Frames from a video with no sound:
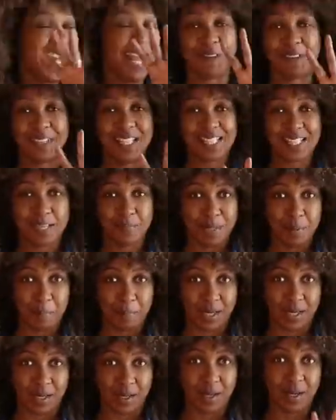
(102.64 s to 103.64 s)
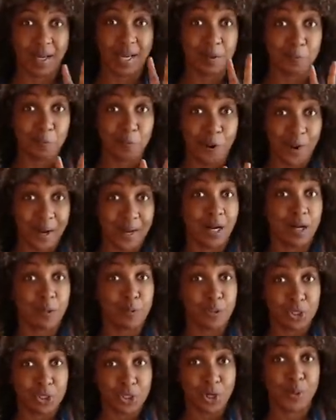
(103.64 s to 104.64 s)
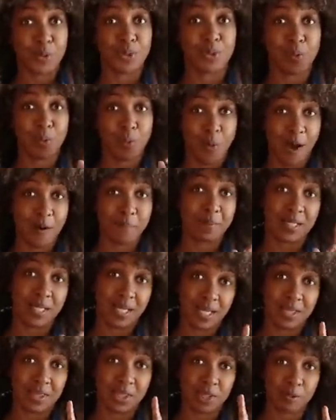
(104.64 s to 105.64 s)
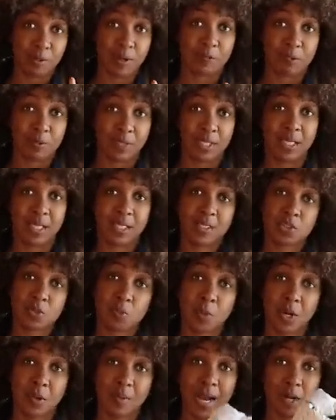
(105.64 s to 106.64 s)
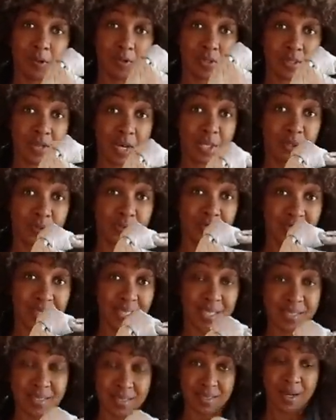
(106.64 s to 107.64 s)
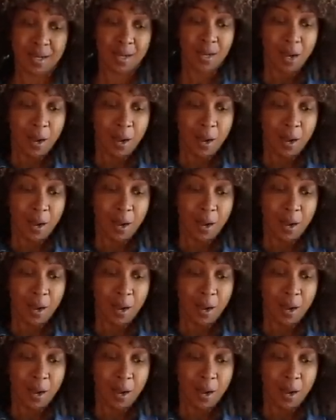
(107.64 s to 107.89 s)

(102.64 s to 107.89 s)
If I need something bigger in white, I will show you what I've been hitting the ground running in as well outside of this.